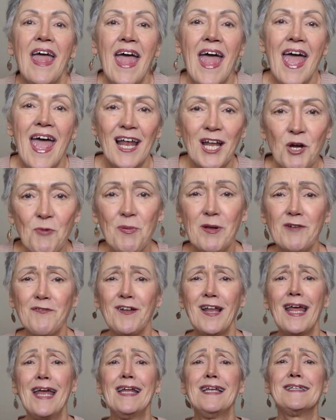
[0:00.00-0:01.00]
Hello
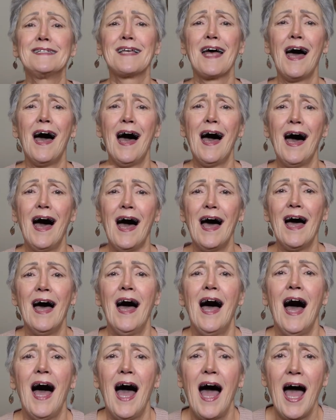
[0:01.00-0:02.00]
beautiful ladies!
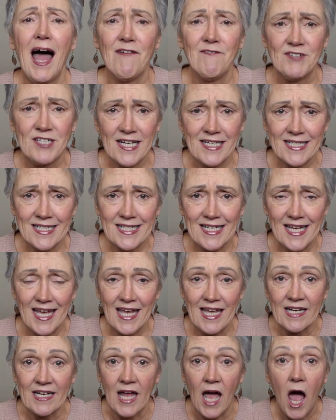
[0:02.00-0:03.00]
I've done it
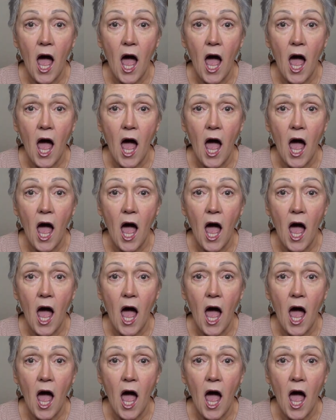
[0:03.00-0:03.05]
again.